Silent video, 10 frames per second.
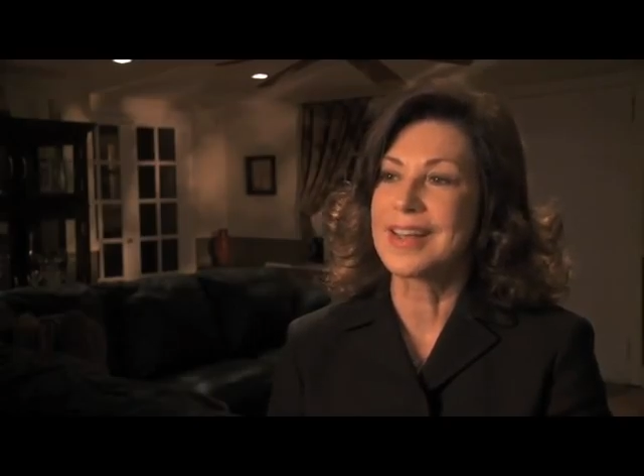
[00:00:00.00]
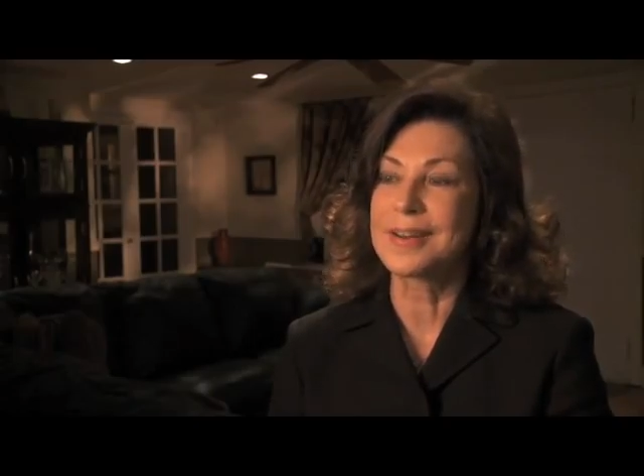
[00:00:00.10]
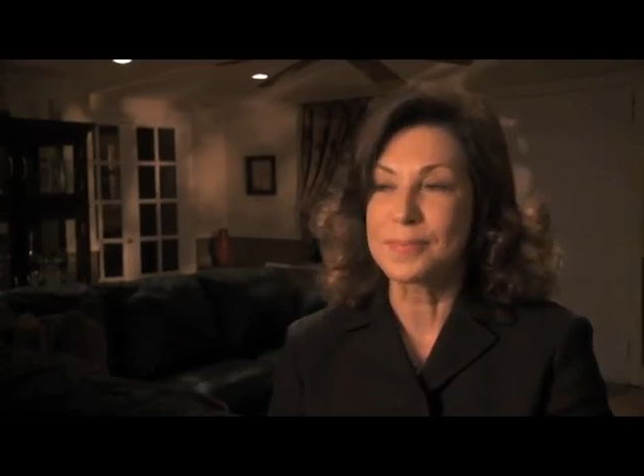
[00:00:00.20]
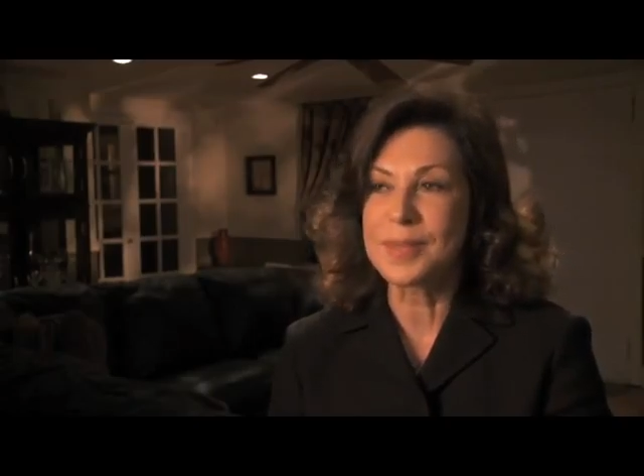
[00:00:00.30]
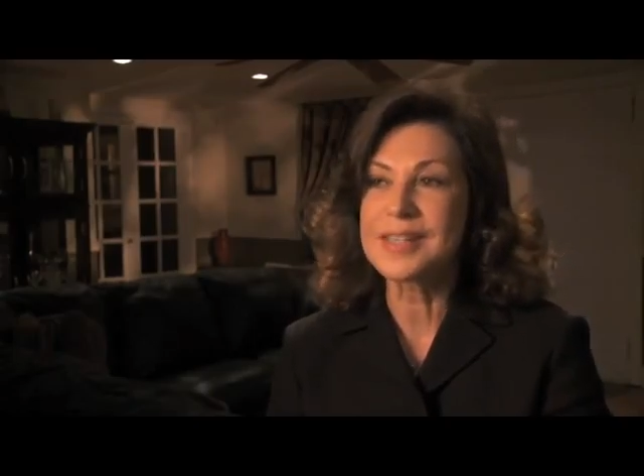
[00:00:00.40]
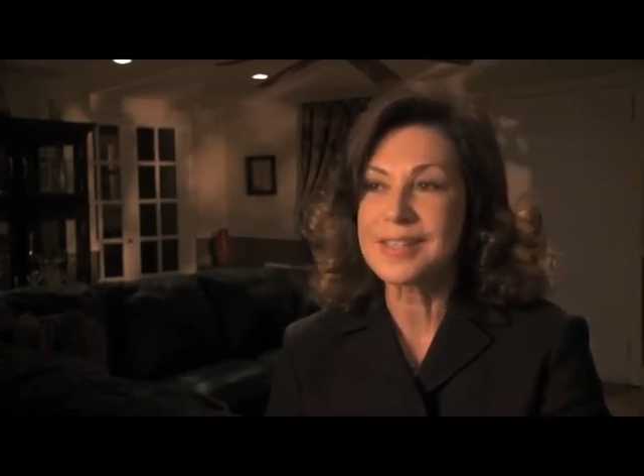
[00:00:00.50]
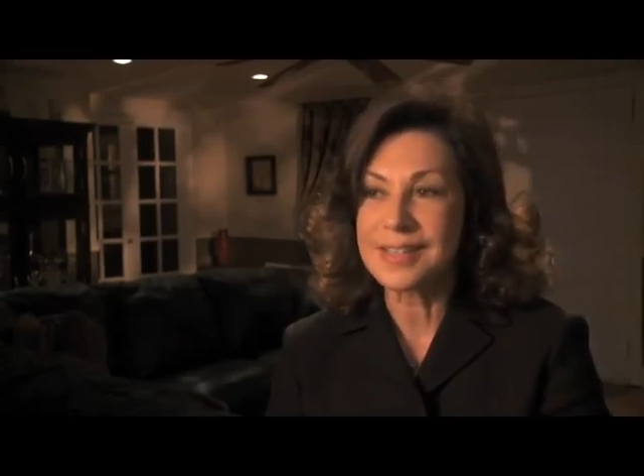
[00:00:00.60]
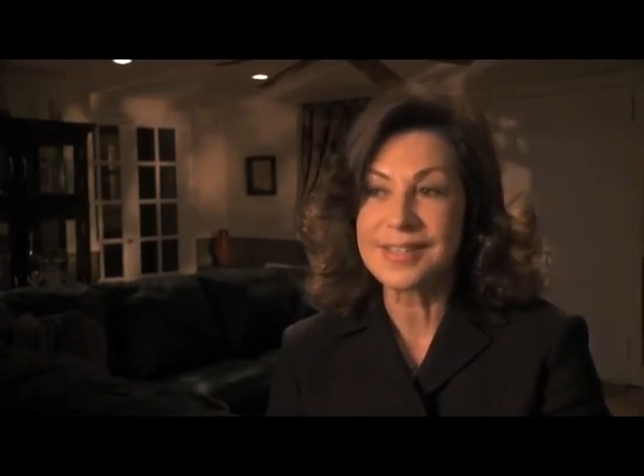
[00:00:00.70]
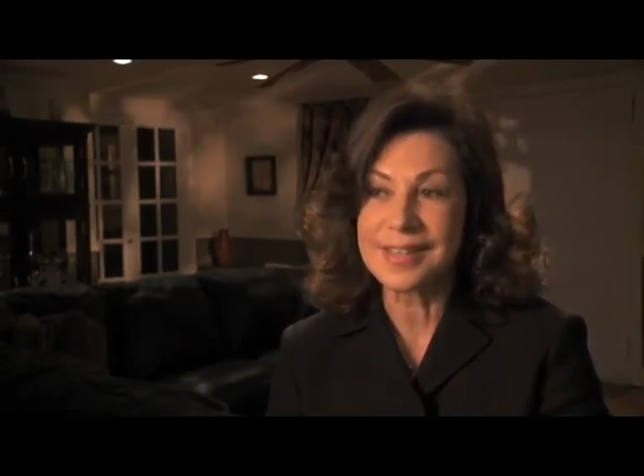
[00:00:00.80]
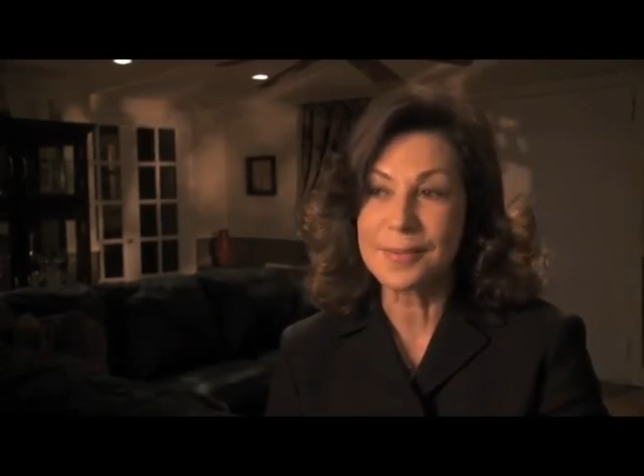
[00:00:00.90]
and
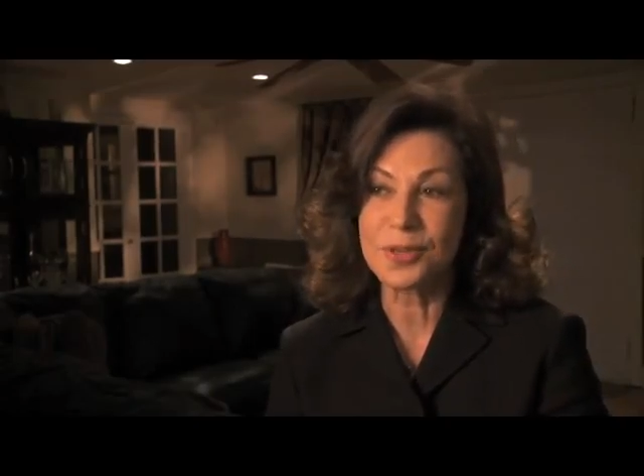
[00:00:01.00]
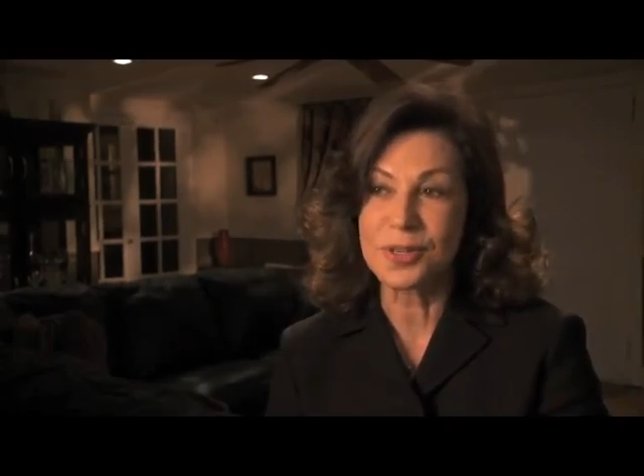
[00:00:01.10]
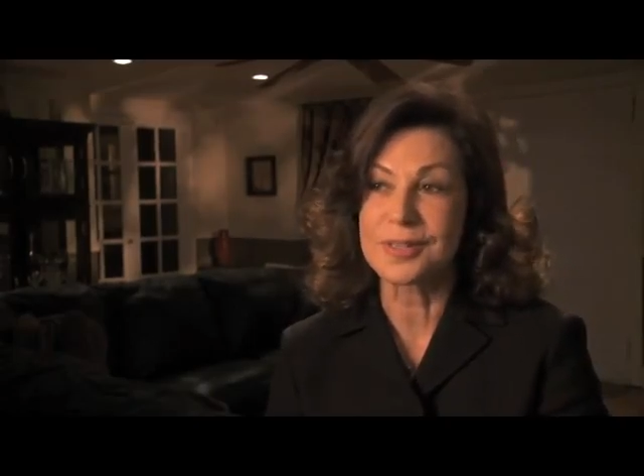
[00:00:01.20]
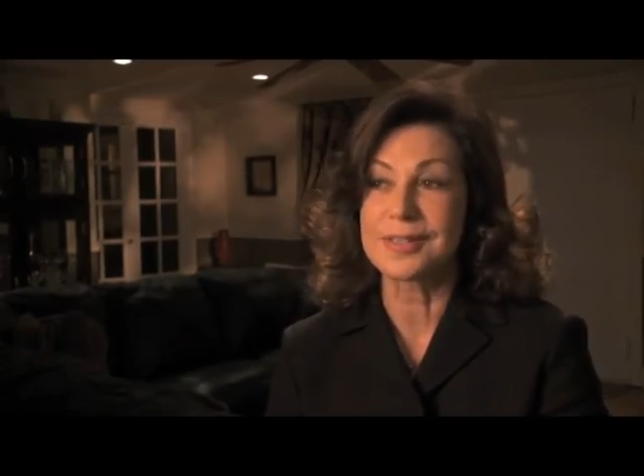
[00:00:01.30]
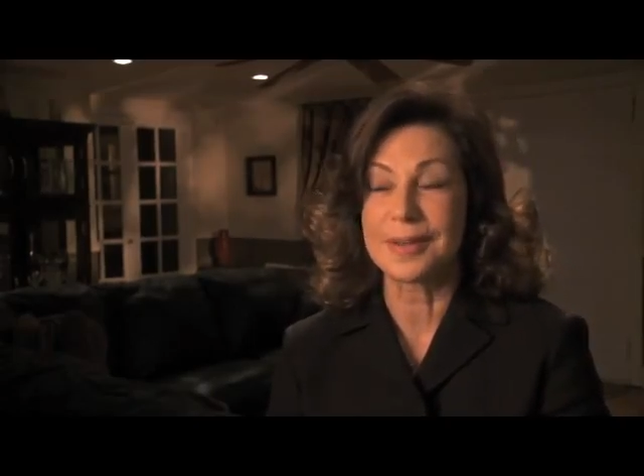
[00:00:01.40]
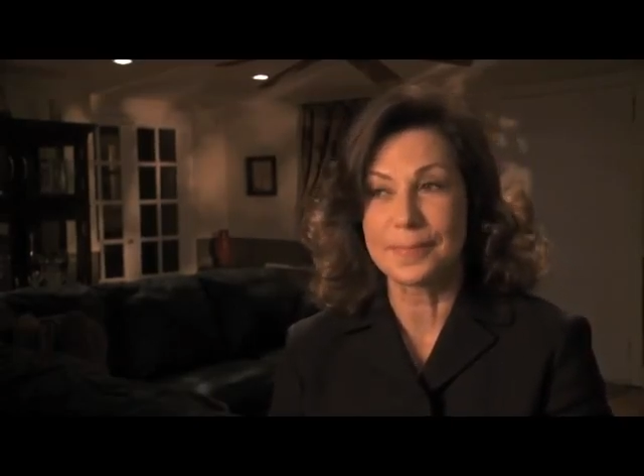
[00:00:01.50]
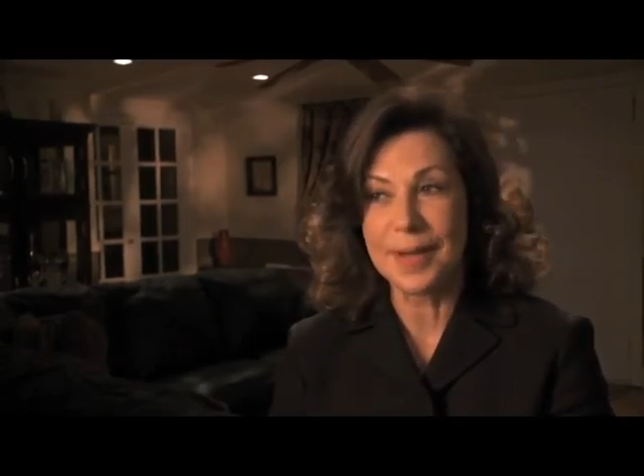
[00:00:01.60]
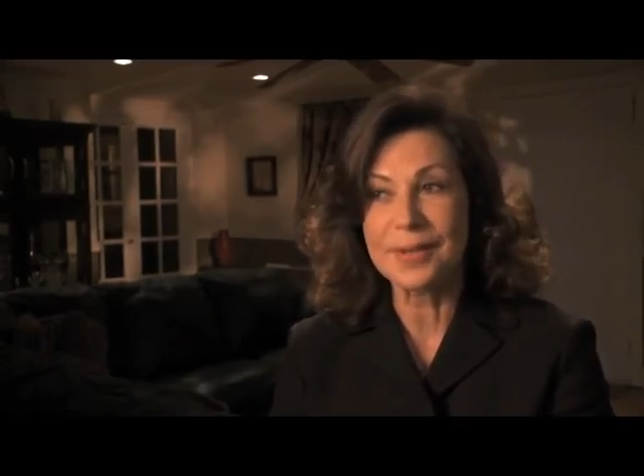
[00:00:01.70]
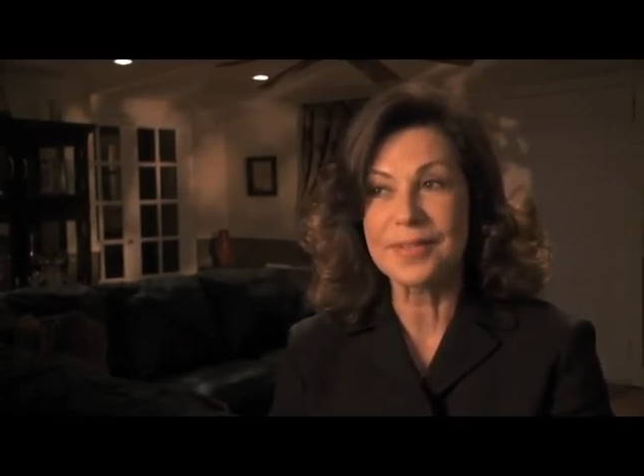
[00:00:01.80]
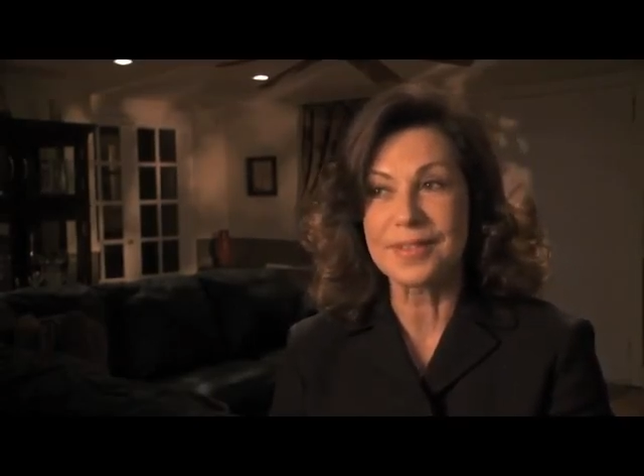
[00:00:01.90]
misconceptions about